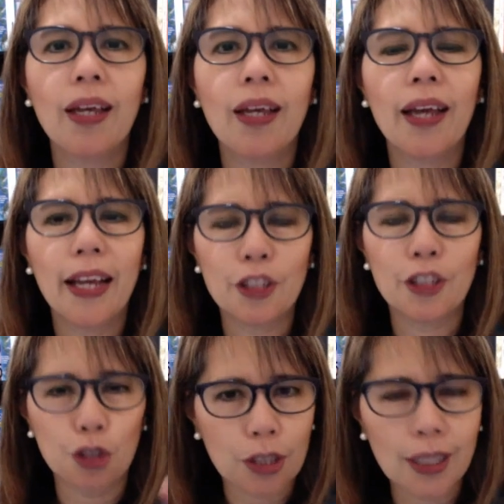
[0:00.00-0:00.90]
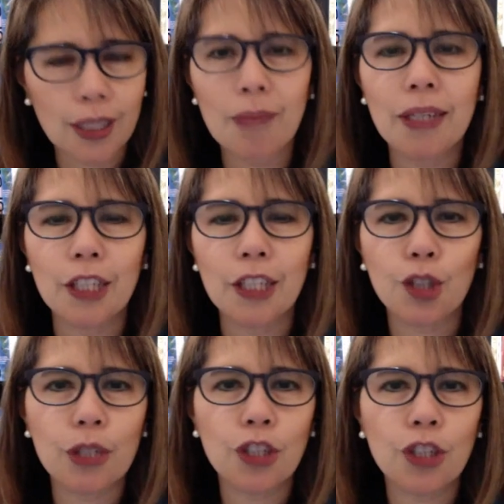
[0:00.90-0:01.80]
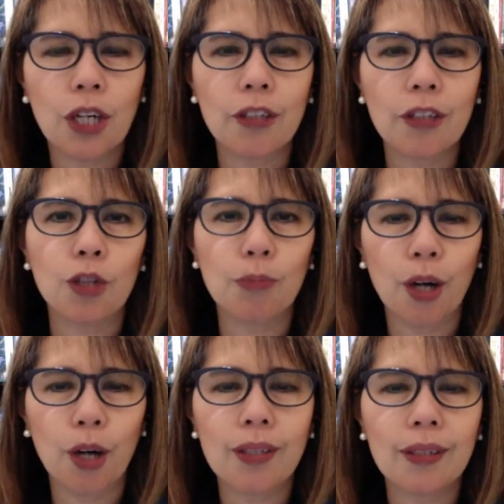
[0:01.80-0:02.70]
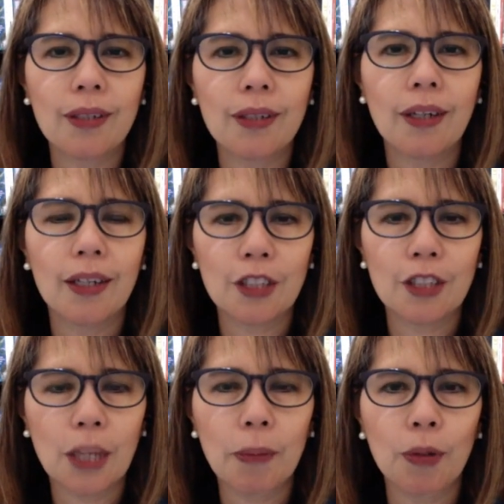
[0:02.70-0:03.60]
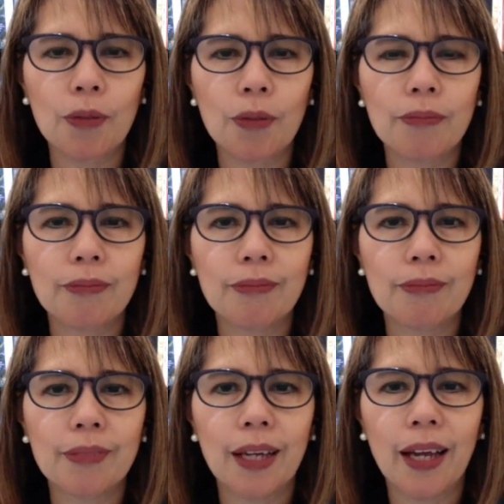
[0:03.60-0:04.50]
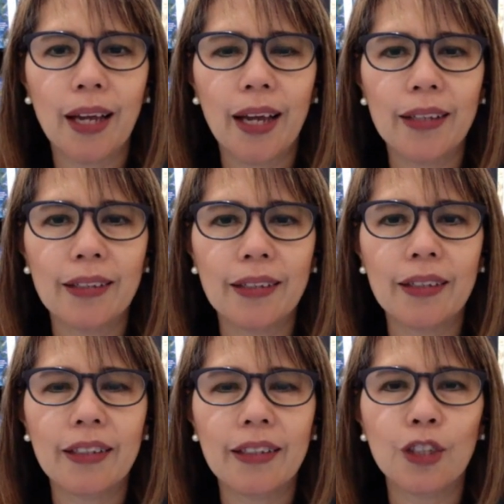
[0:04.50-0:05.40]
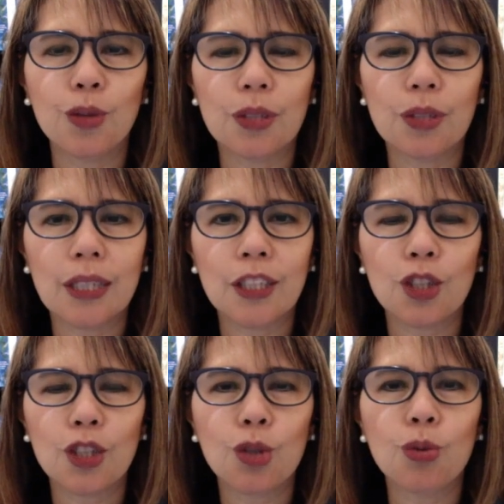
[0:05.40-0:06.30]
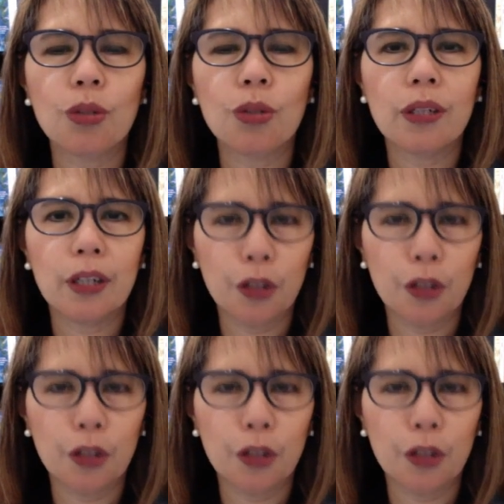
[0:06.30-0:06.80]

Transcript: And so just send me a screenshot that you bought Unstoppable and that you sent it to or you